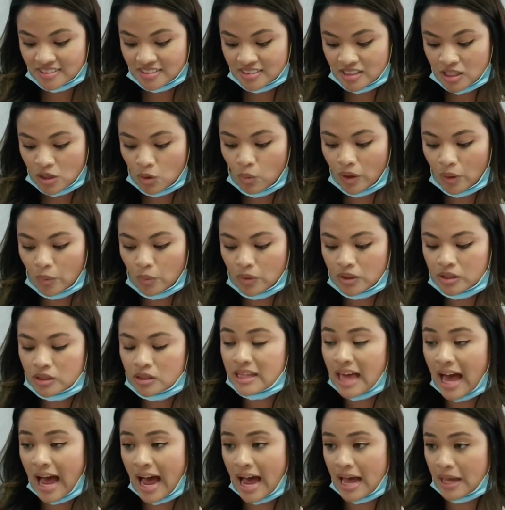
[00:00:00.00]
What would
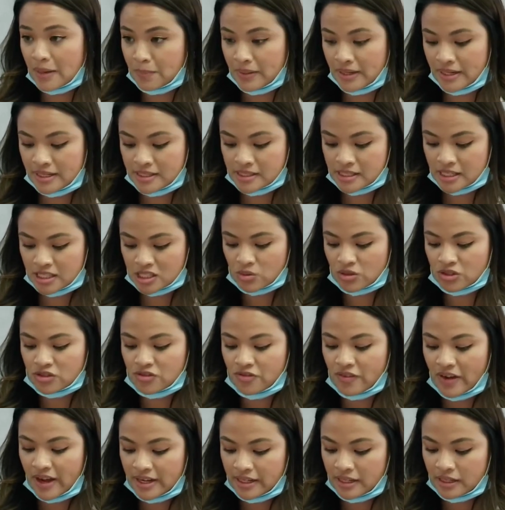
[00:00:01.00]
that be since we're
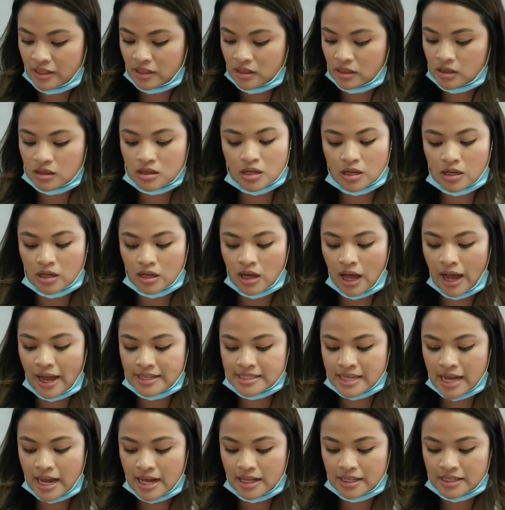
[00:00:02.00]
finding the
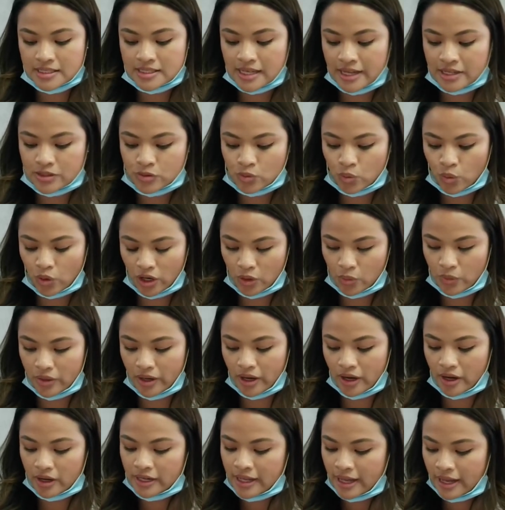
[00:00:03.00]
italicized word? We
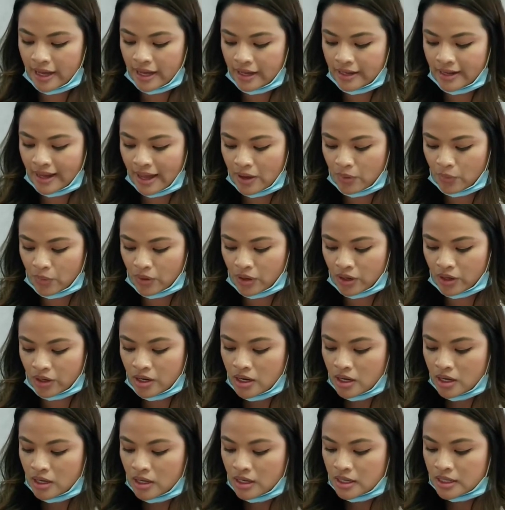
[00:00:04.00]
already had our
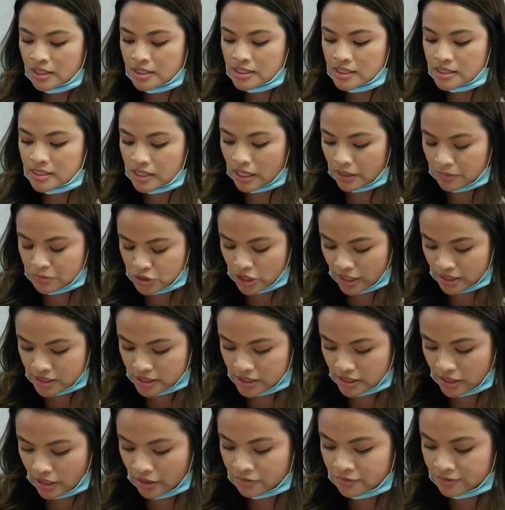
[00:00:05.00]
subject,
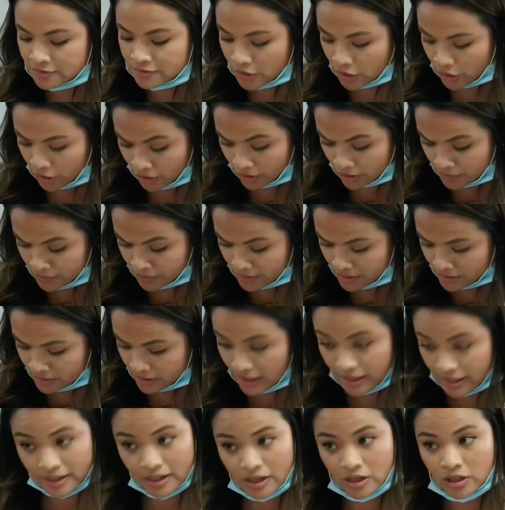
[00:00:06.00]
and our verb,
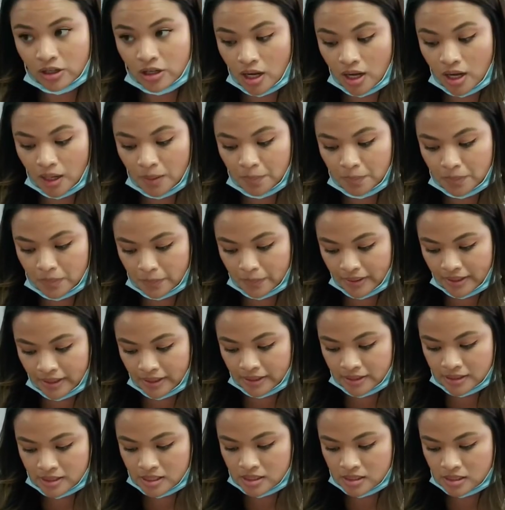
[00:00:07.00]
and our
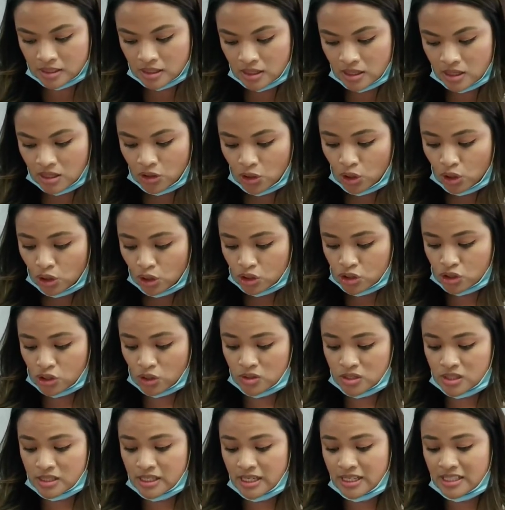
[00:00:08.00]
complements.
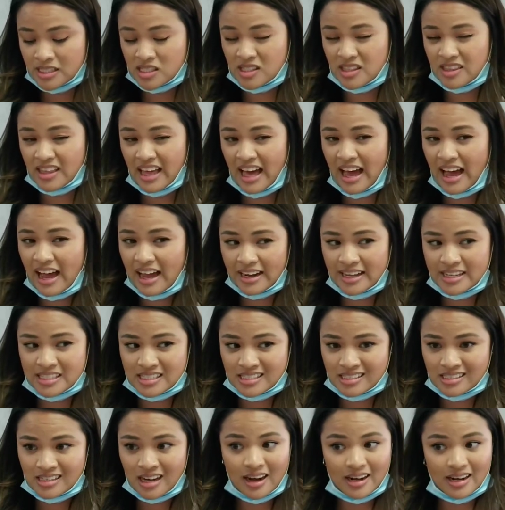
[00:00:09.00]
So since that is
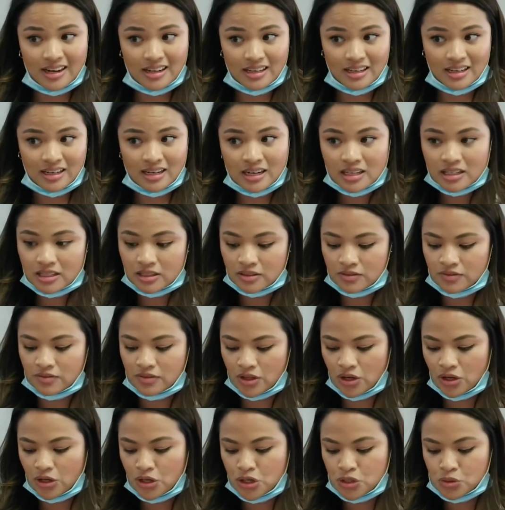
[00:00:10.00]
not any of
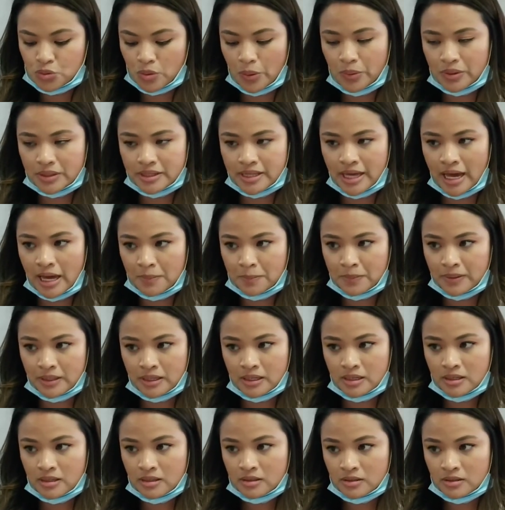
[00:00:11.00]
those, what would that be?